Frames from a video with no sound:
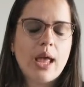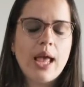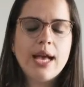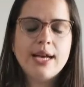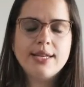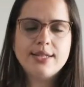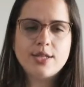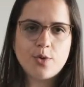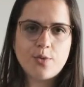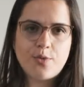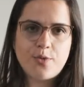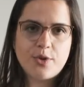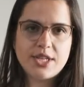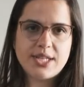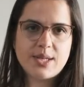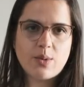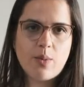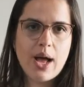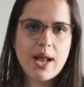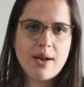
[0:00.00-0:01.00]
So
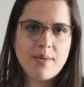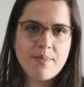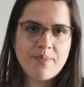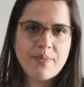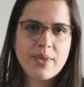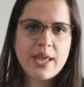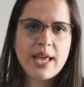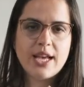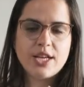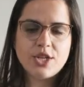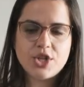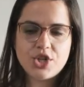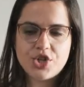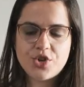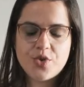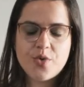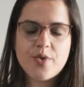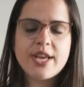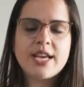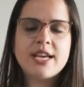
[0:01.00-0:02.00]
first one,
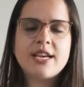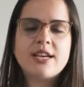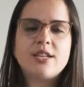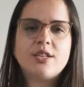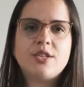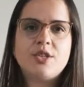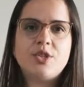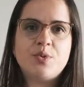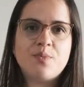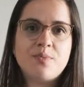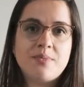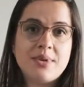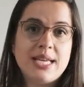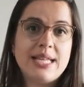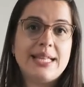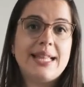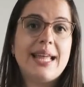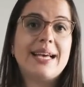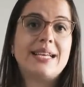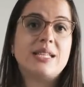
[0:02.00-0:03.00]
ensuring to
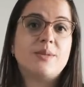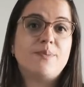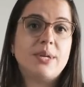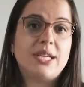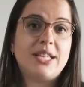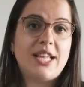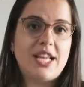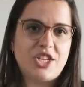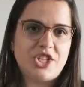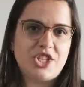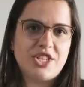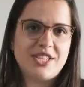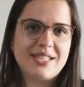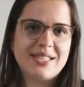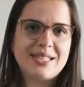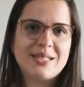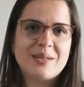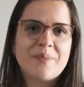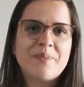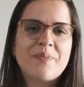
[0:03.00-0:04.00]
meet
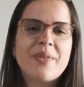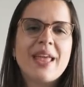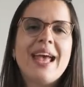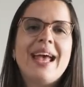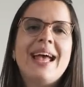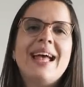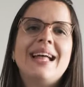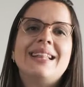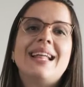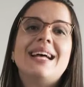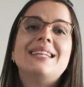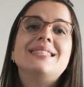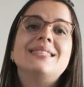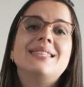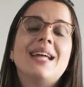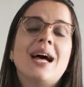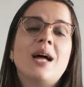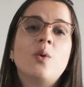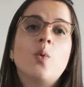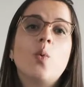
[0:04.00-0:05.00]
expectations. That's
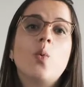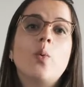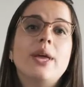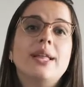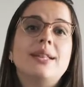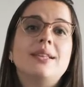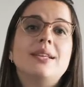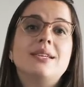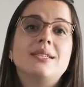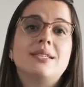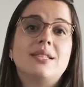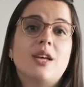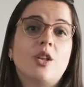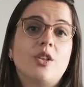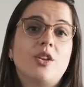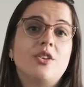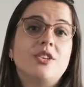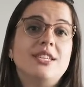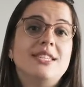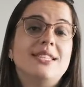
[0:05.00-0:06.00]
done with
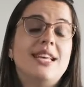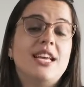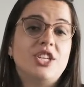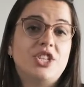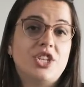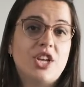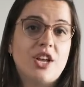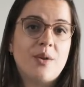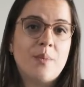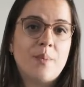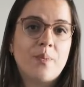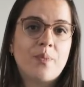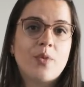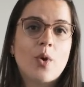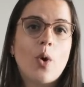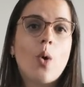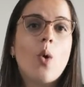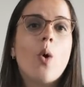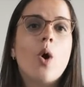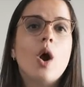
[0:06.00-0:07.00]
standardization,
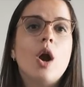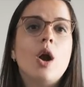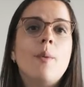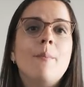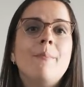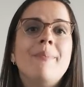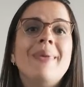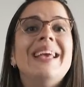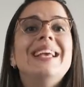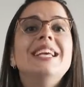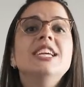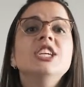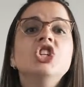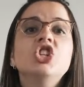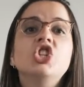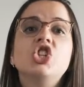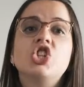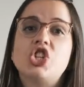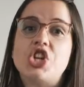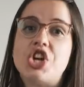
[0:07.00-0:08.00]
or making
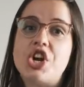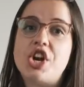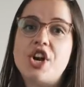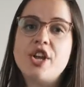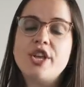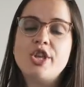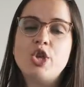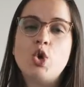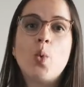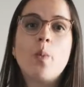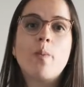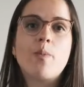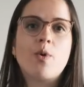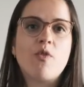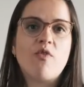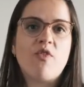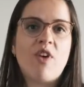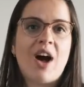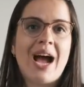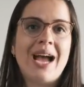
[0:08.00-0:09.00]
sure you
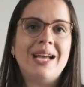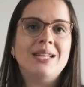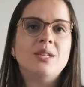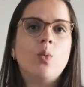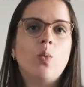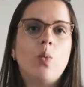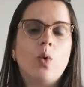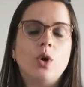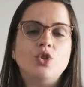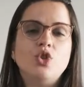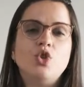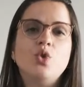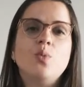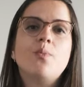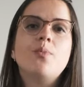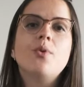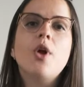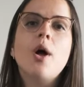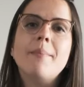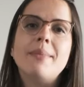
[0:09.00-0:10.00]
provide what you
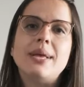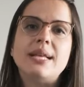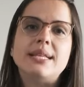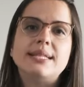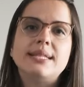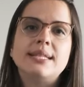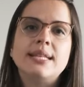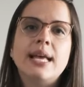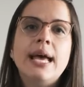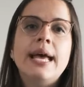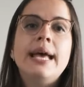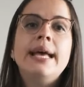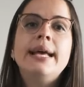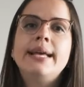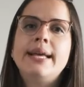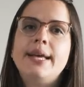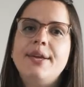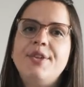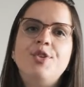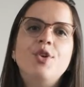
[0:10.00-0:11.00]
promise,
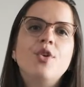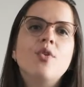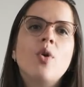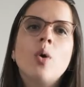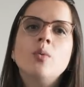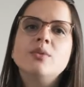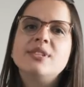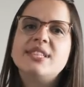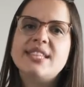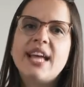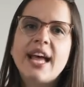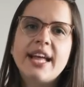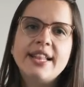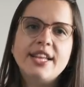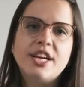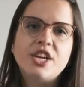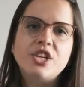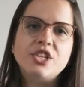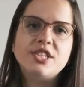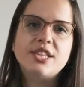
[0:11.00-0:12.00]
hit your own
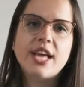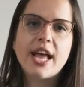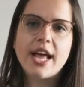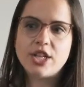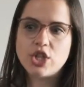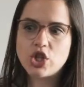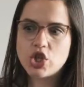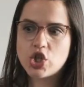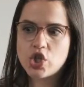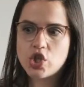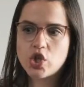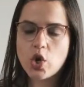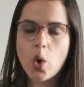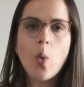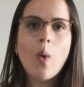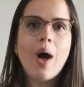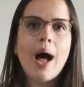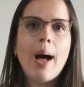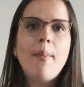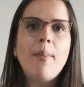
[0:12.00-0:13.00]
standards, and
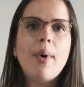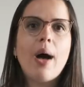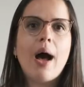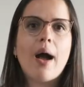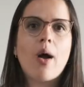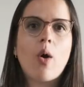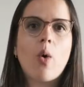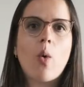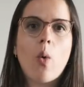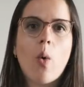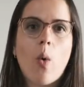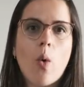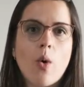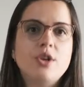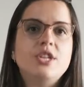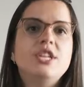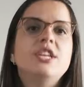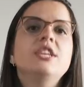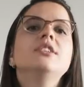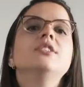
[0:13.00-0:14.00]
show up
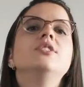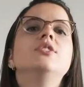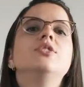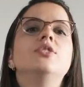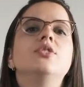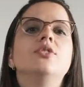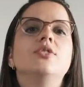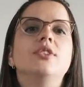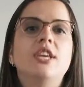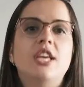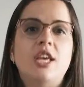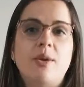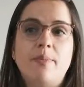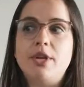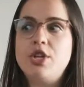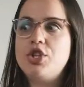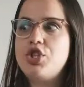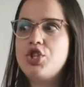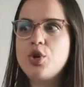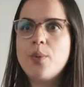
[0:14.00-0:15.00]
according to the
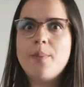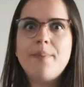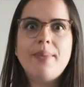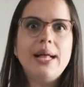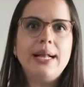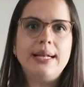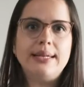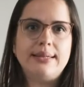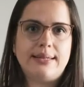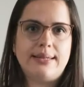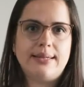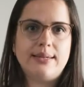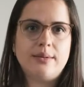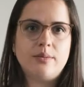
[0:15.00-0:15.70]
image you built.